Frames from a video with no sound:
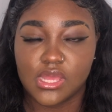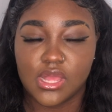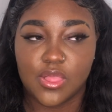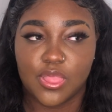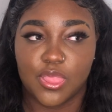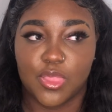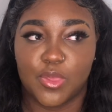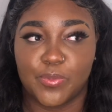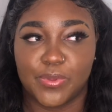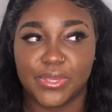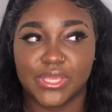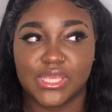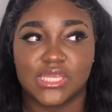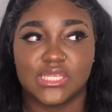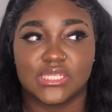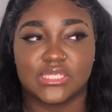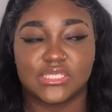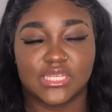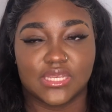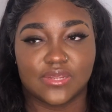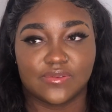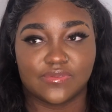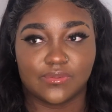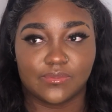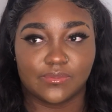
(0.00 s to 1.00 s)
The biggest
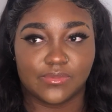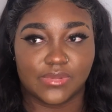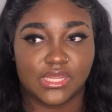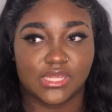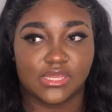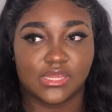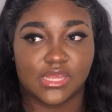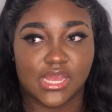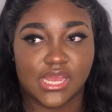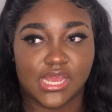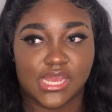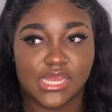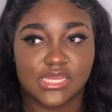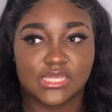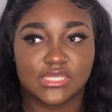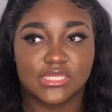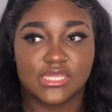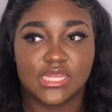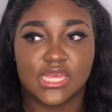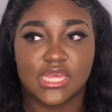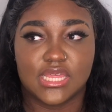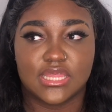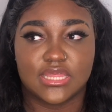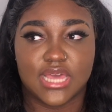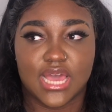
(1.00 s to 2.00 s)
thing for me, guys,
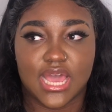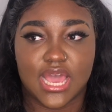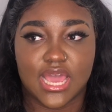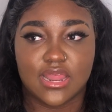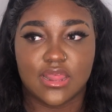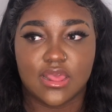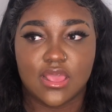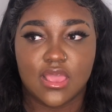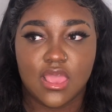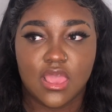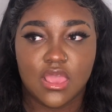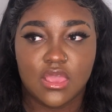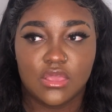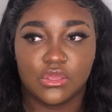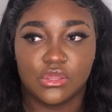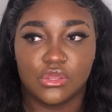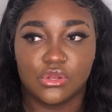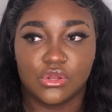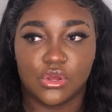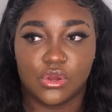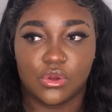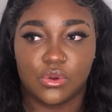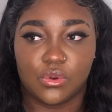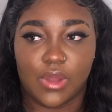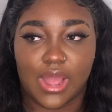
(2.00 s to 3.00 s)
that, you
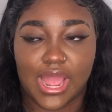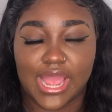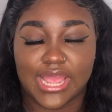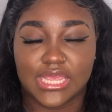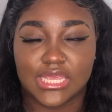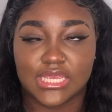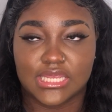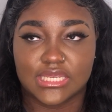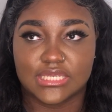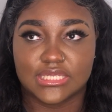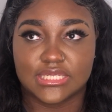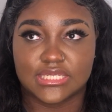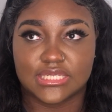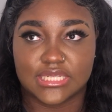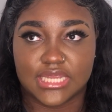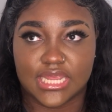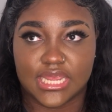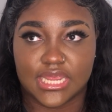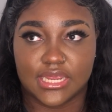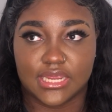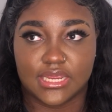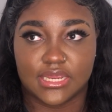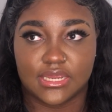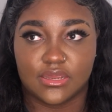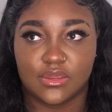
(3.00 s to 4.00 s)
know, I can
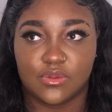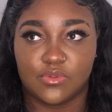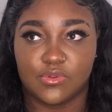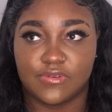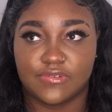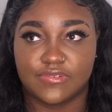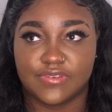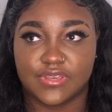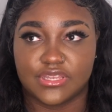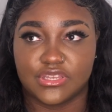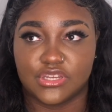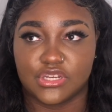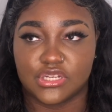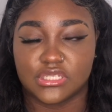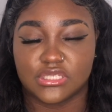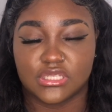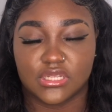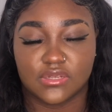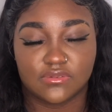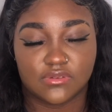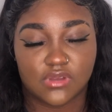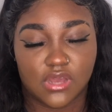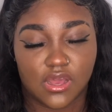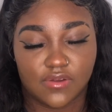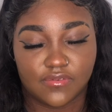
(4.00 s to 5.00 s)
say within your
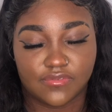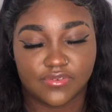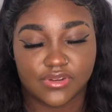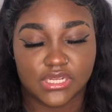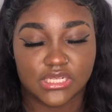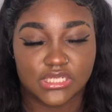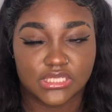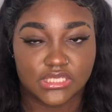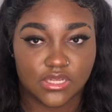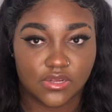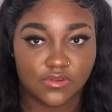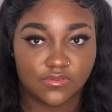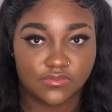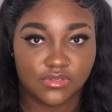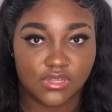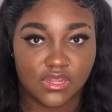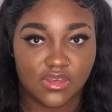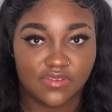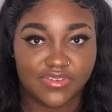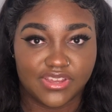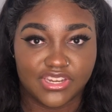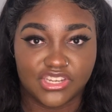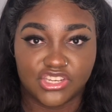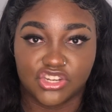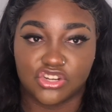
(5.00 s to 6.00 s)
self-confidence, self-love,
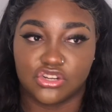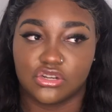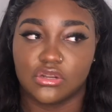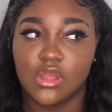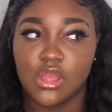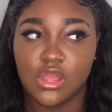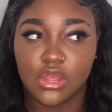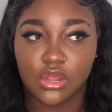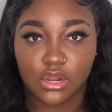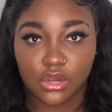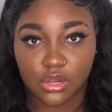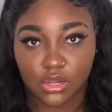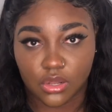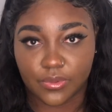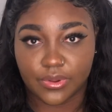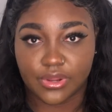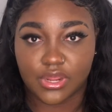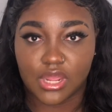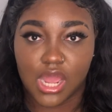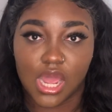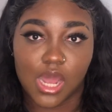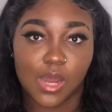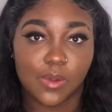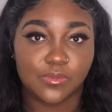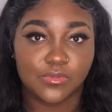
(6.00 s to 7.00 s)
and your glowing
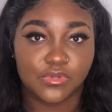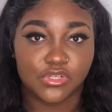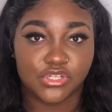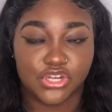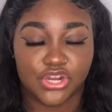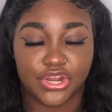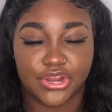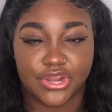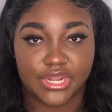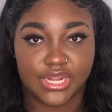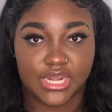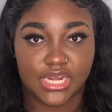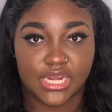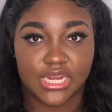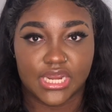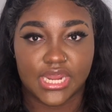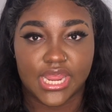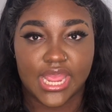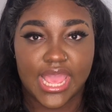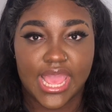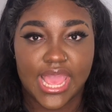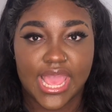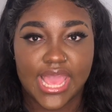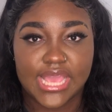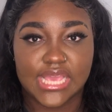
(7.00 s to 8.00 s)
up journey
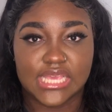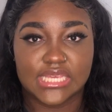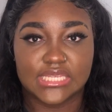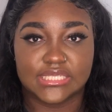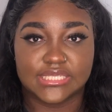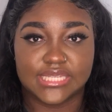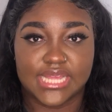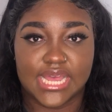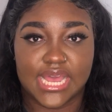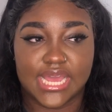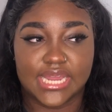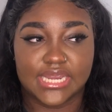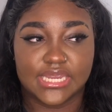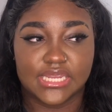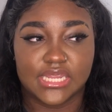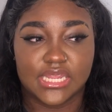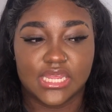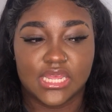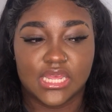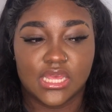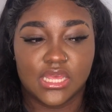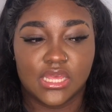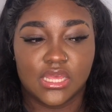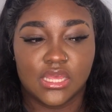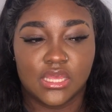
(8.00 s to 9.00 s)
is that,
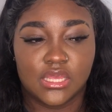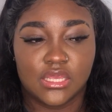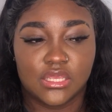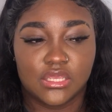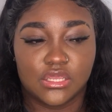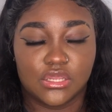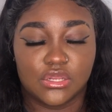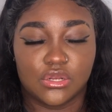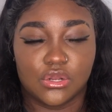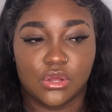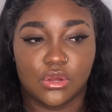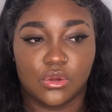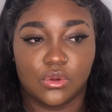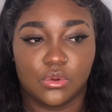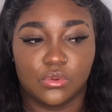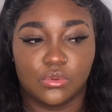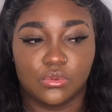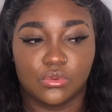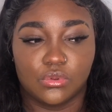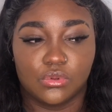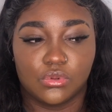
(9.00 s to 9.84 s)
you know,